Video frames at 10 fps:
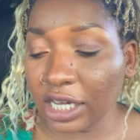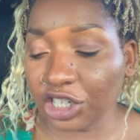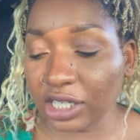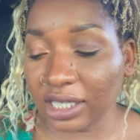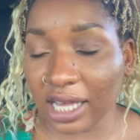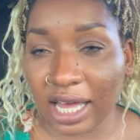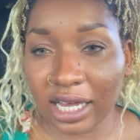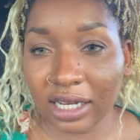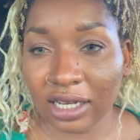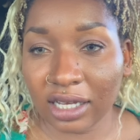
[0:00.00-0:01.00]
She
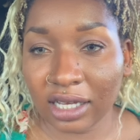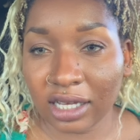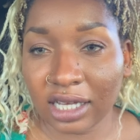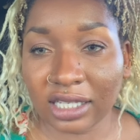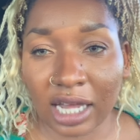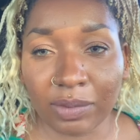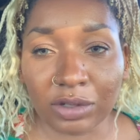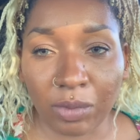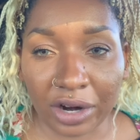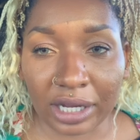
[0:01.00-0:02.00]
said his name
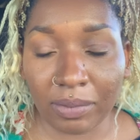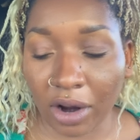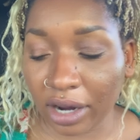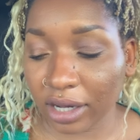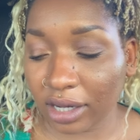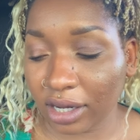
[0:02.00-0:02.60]
was Marky Mark.